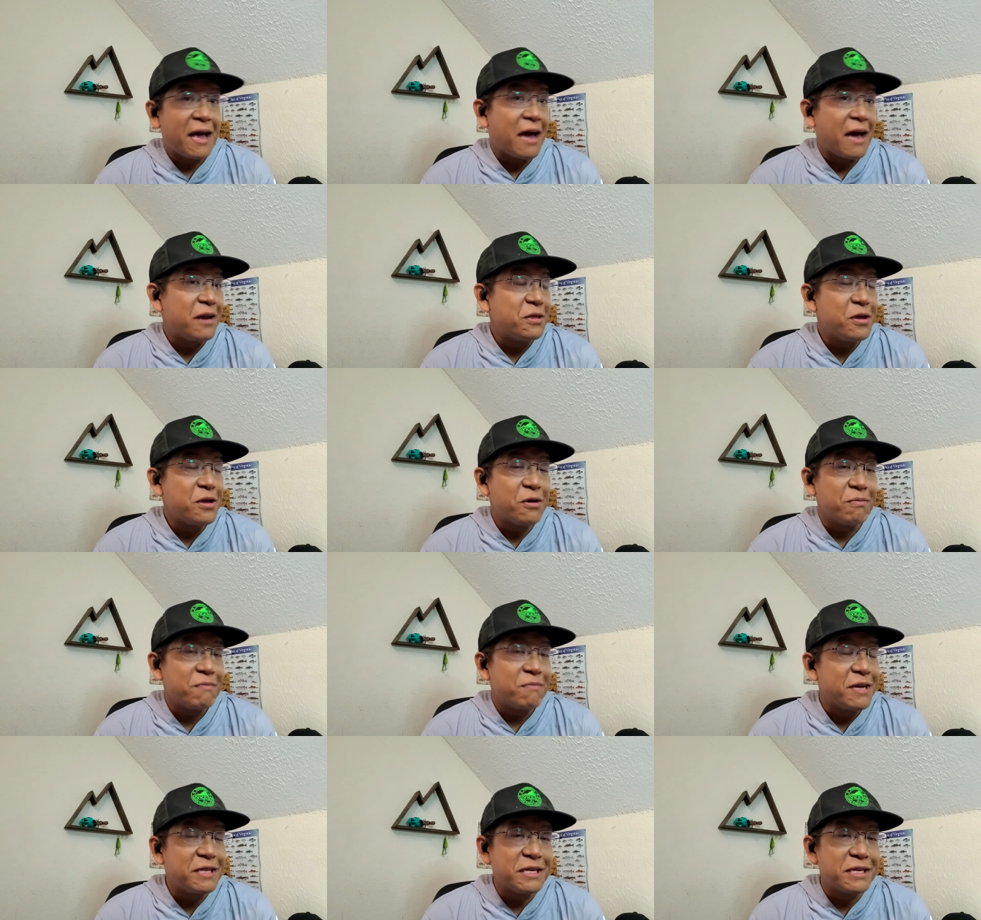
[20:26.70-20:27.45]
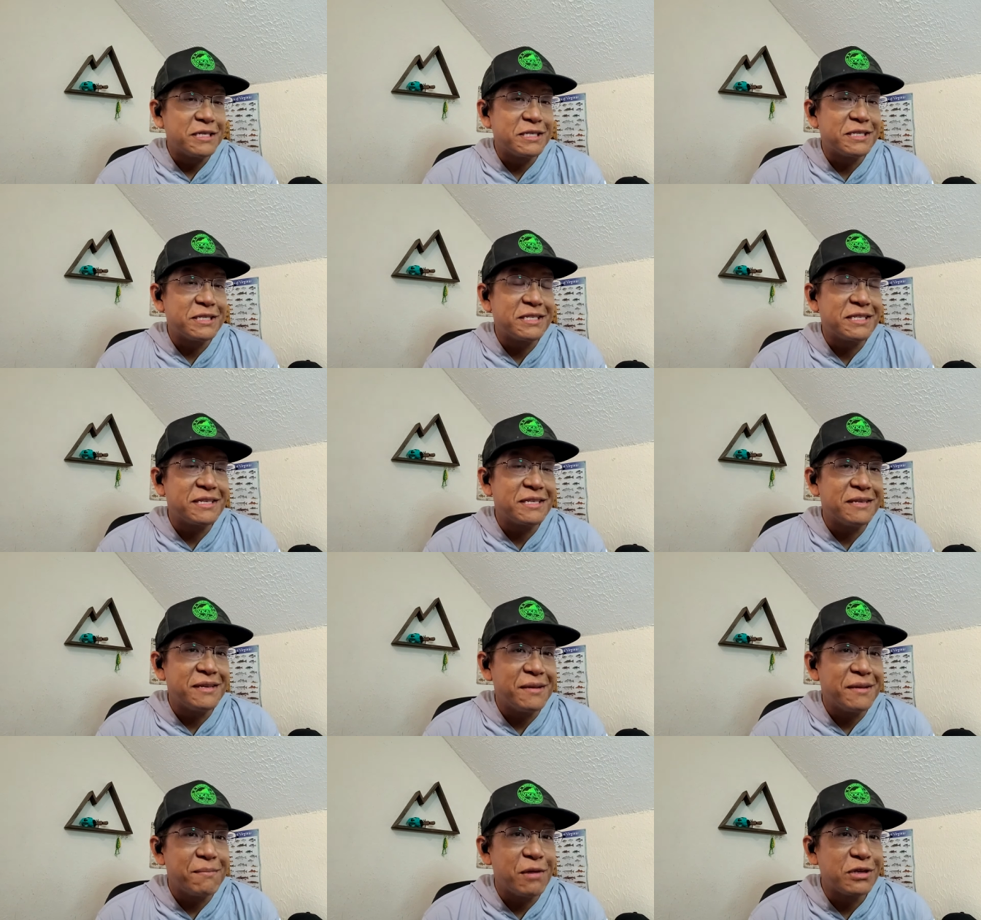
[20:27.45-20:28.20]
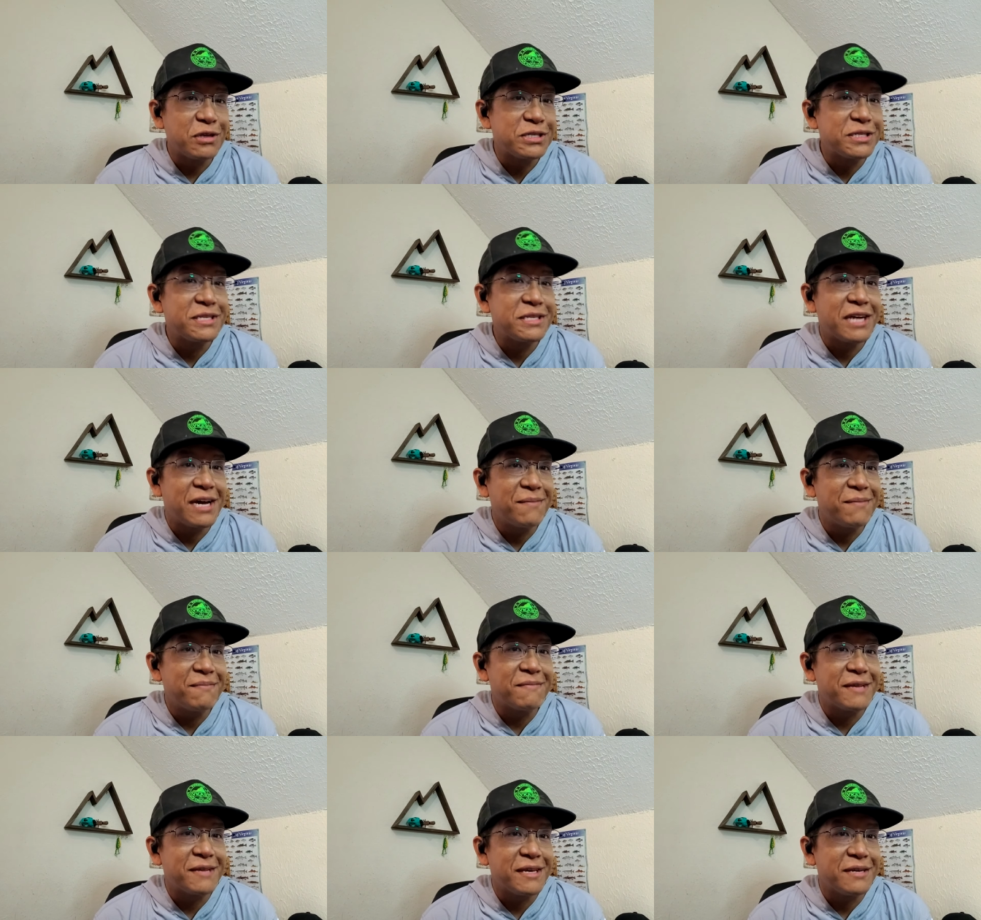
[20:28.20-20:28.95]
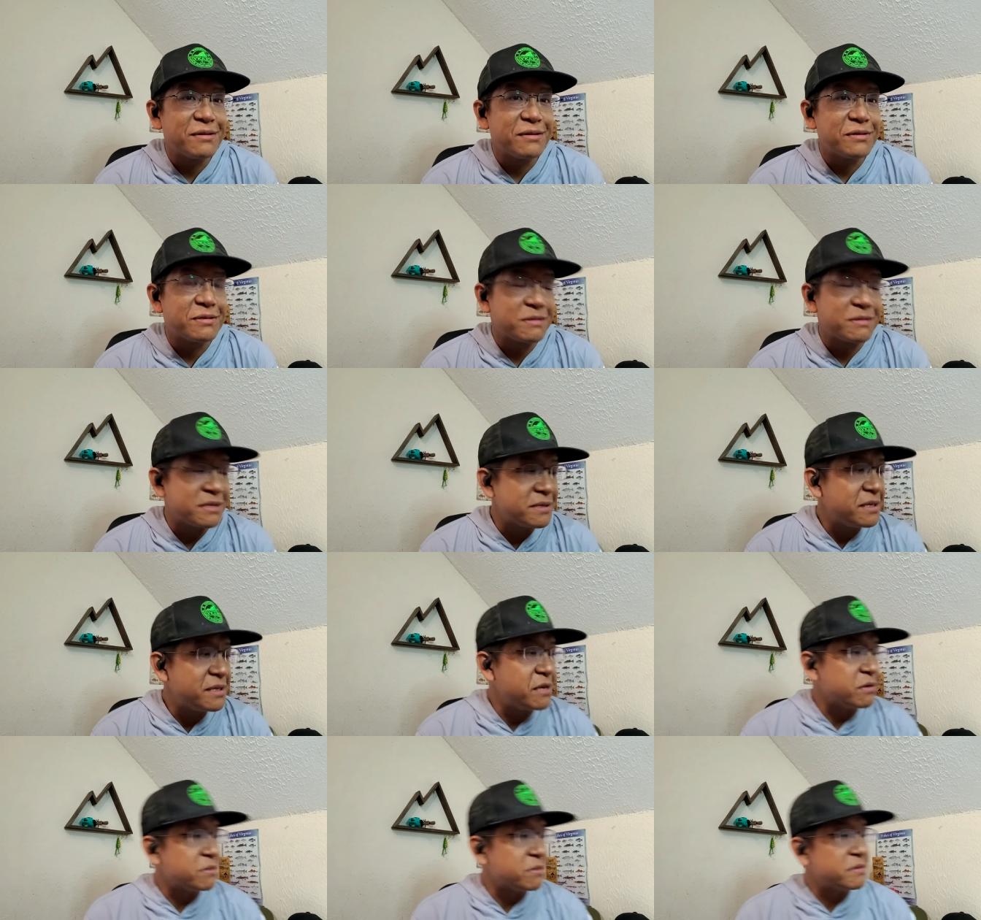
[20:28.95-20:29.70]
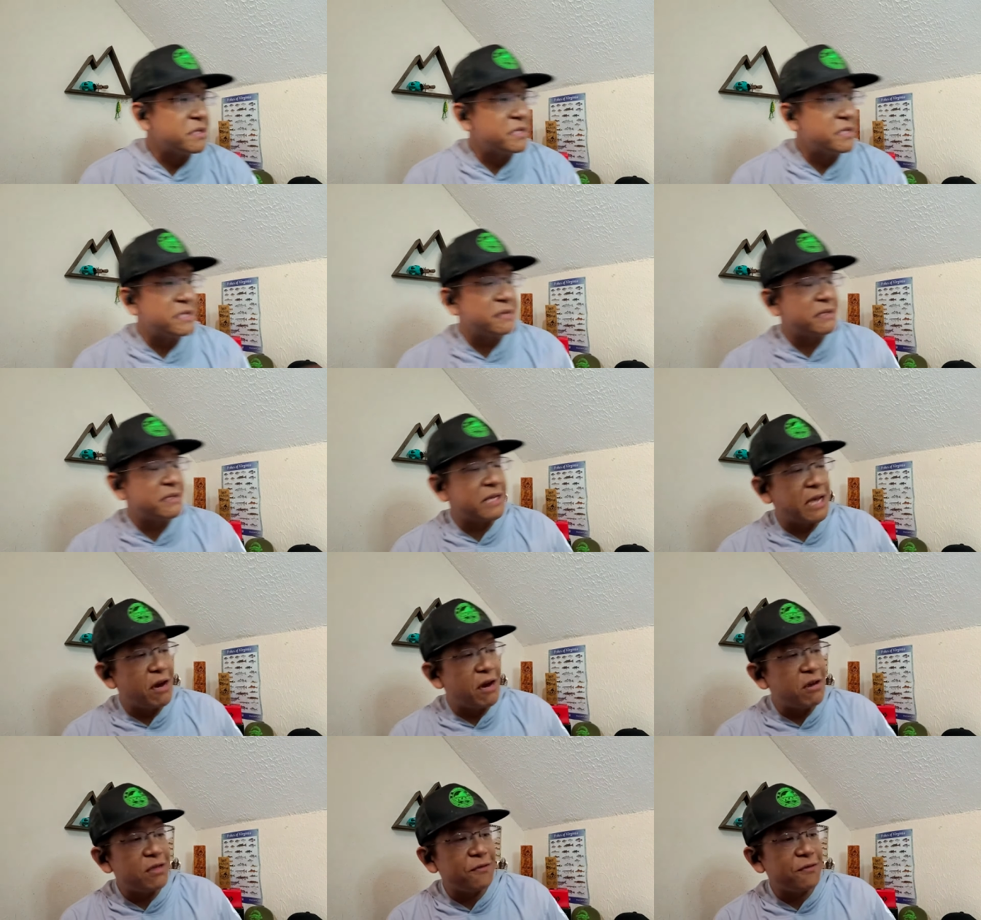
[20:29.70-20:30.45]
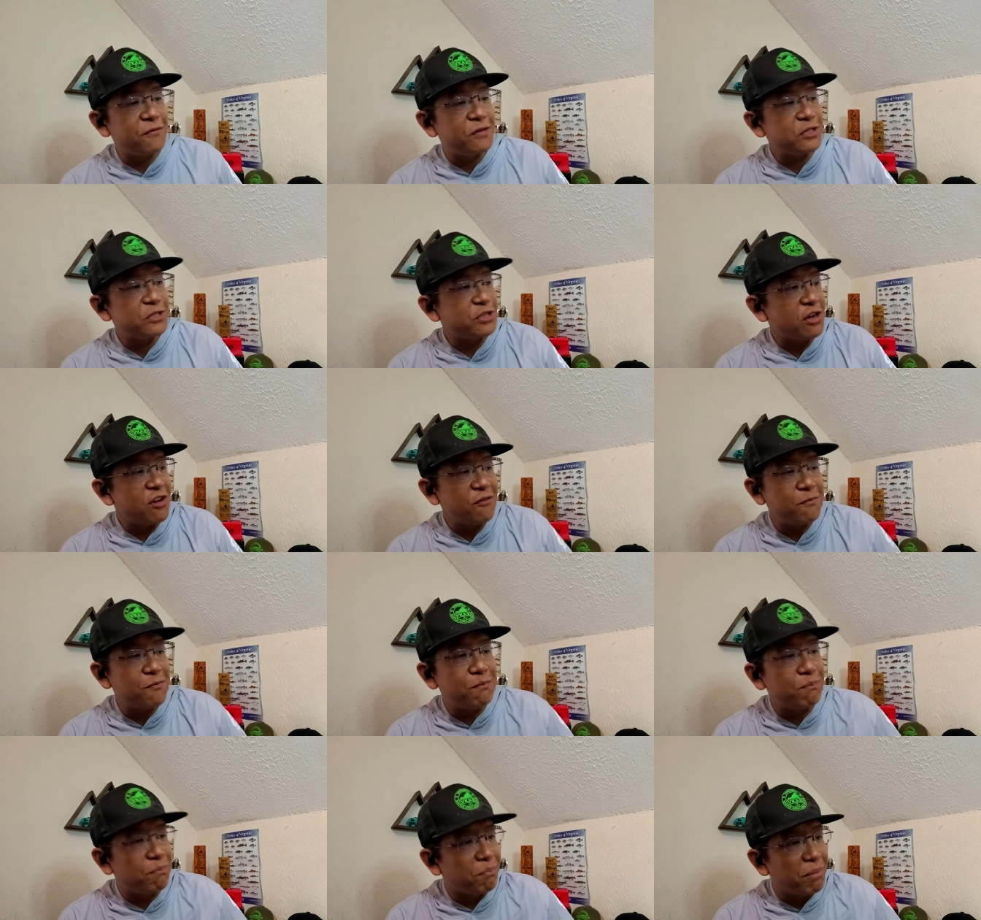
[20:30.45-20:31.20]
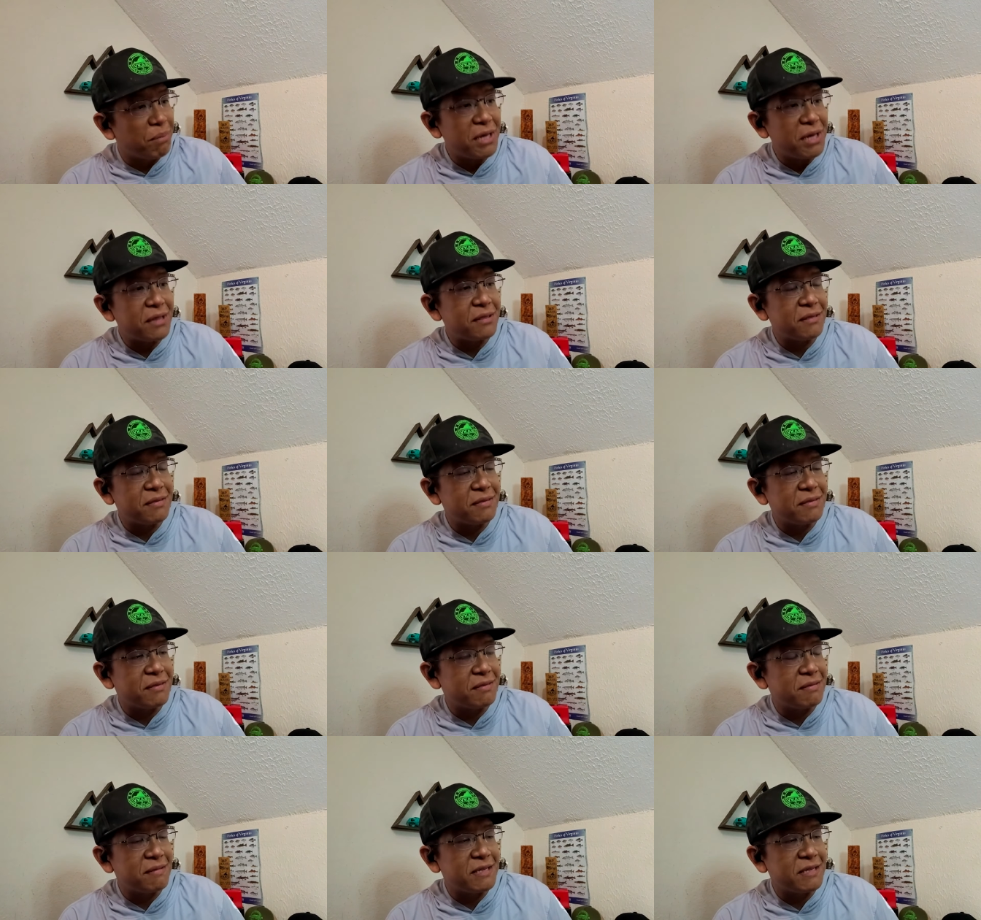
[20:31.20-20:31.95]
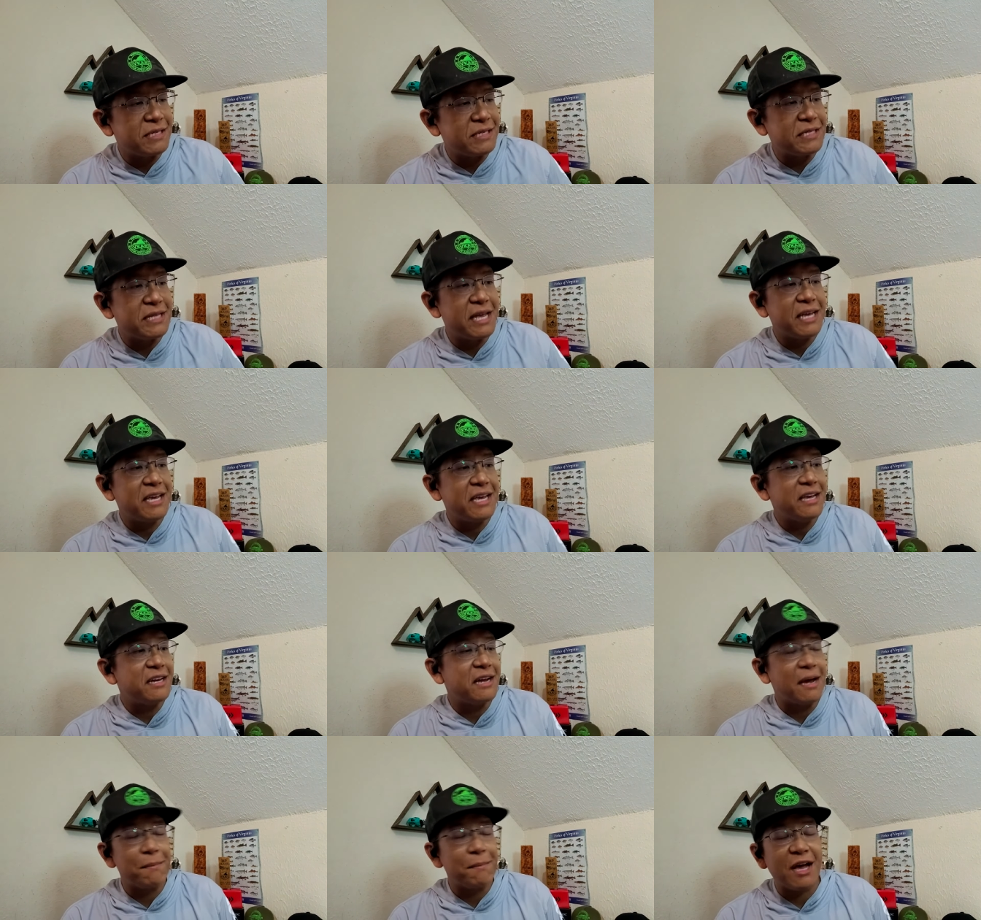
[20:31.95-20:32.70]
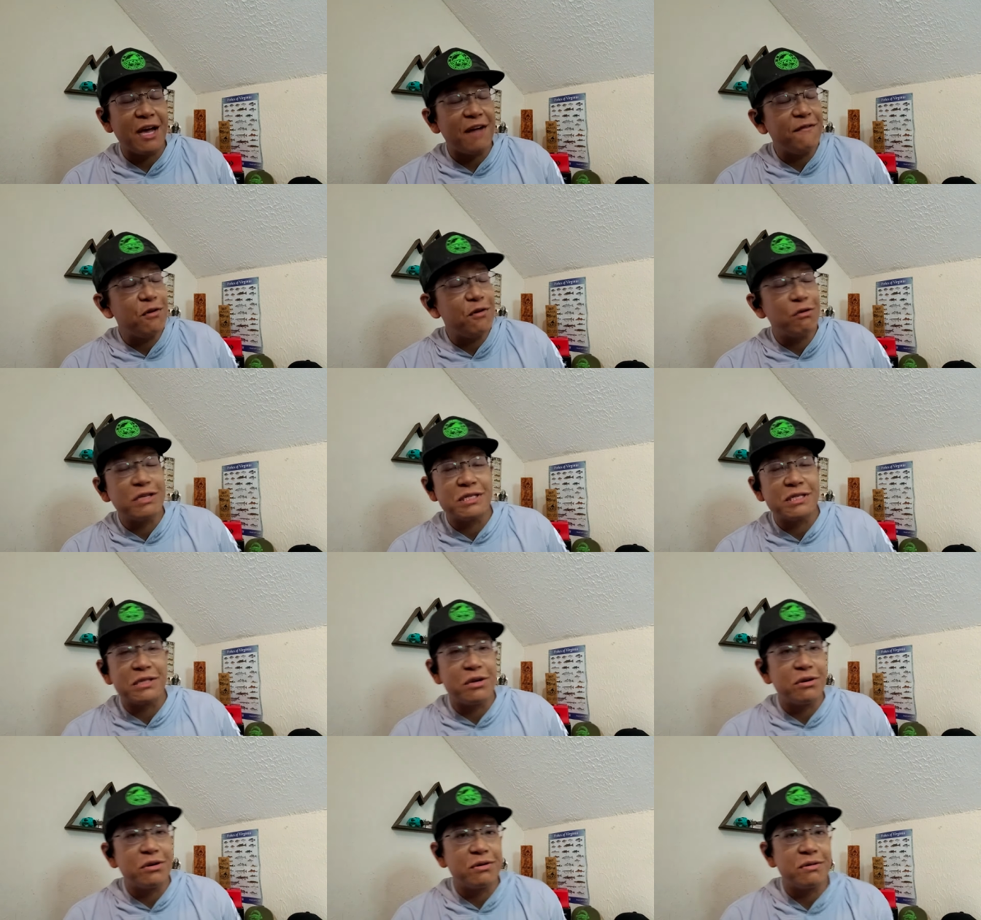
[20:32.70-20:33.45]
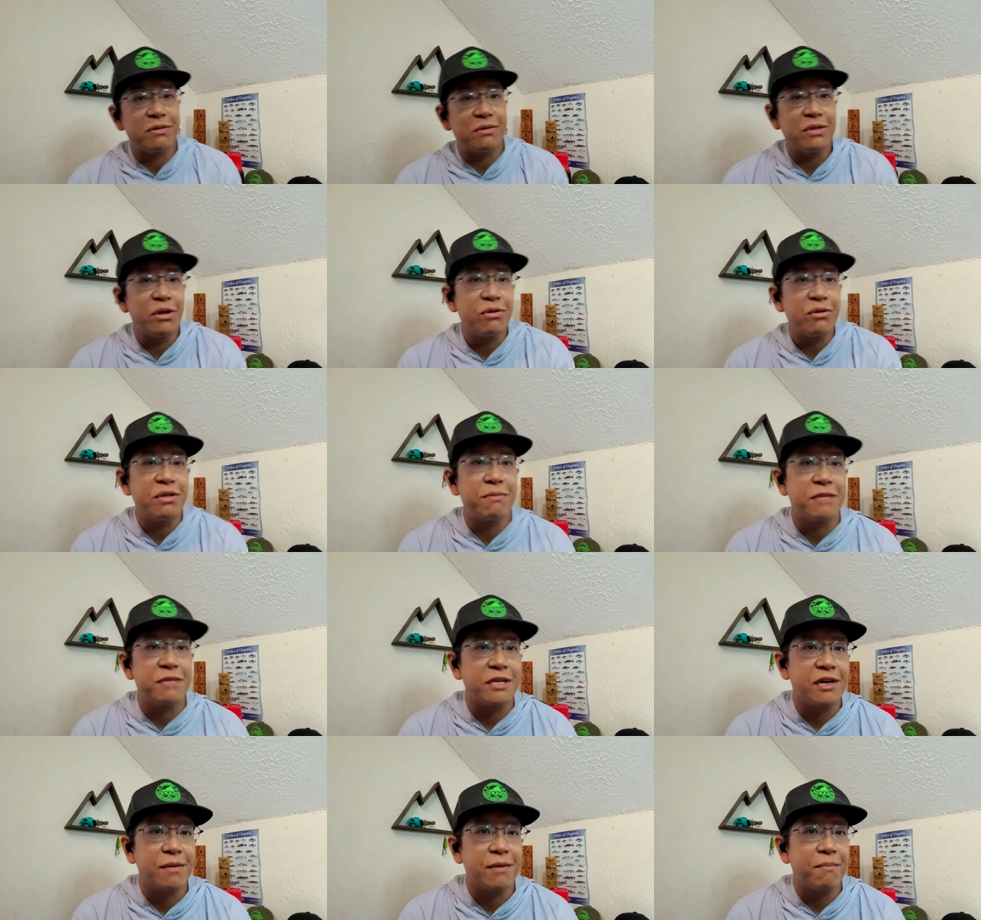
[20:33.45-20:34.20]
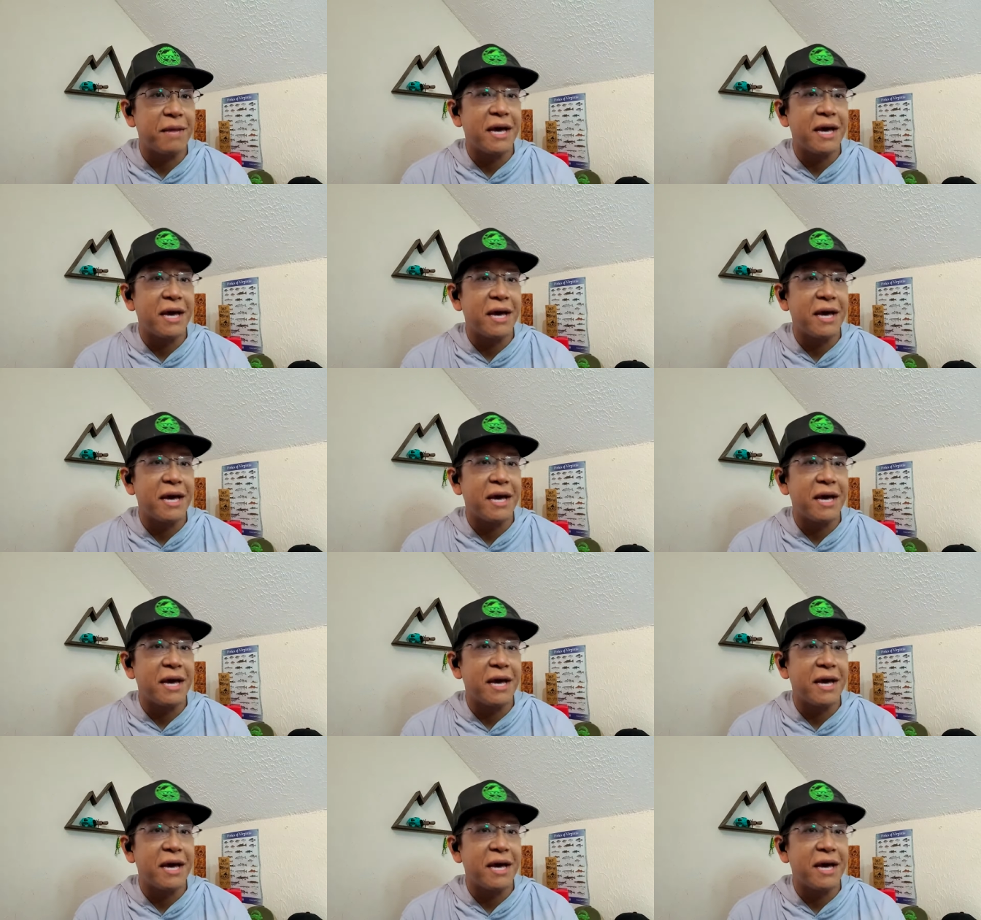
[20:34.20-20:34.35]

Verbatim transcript: I don't know. It doesn't, most of the time it'll, you know, scare the fish off, but snakehead, I mean, I've always known, known them to come